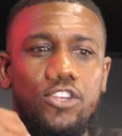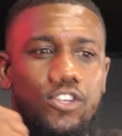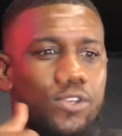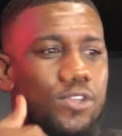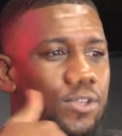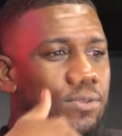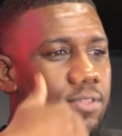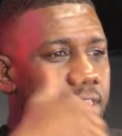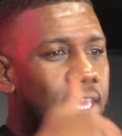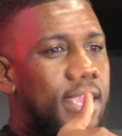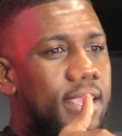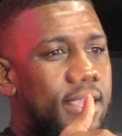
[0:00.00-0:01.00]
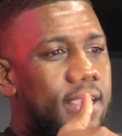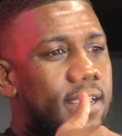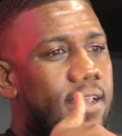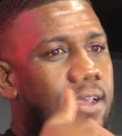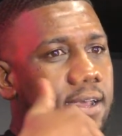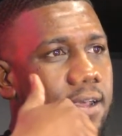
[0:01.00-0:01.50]
Do you think,
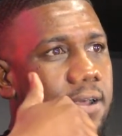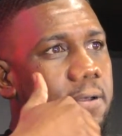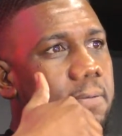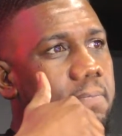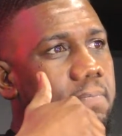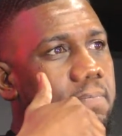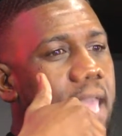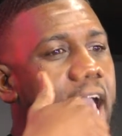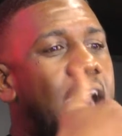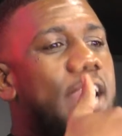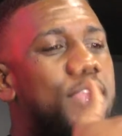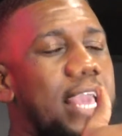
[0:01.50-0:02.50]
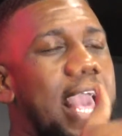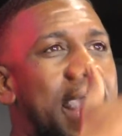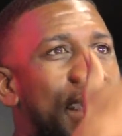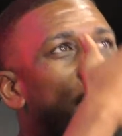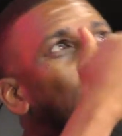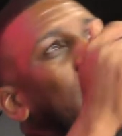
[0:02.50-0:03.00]
how do you,
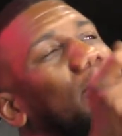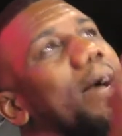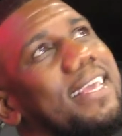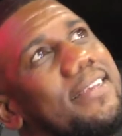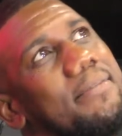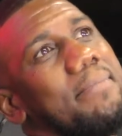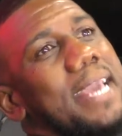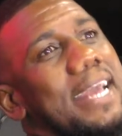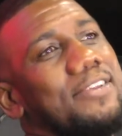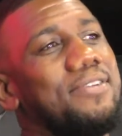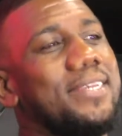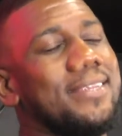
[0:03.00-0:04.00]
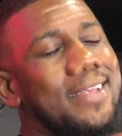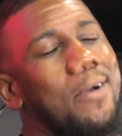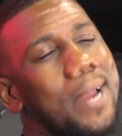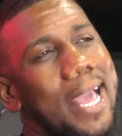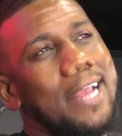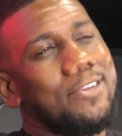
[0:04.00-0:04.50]
well, I guess let me ask you this because I
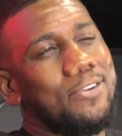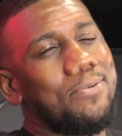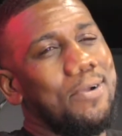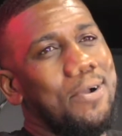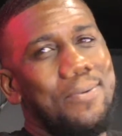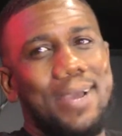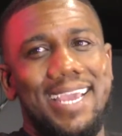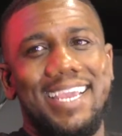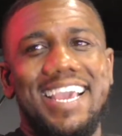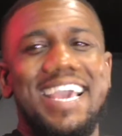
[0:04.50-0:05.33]
don't want to ask you the wrong way.